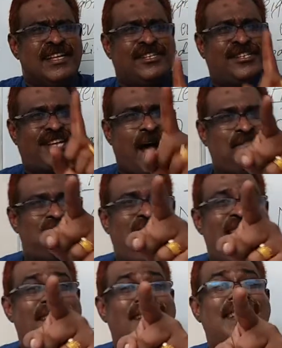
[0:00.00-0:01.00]

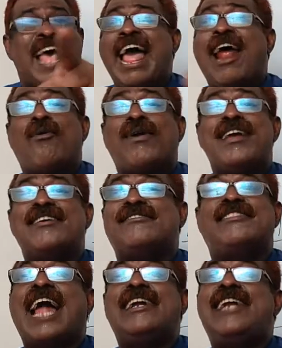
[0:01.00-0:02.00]
Something there is
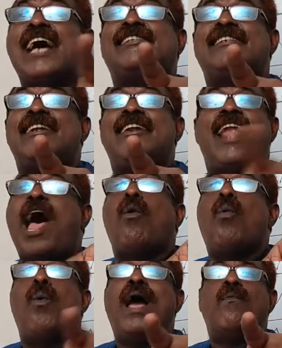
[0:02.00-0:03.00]
that doesn't
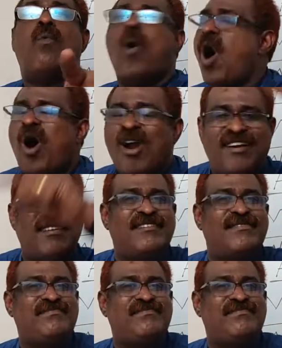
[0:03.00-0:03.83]
love a wall.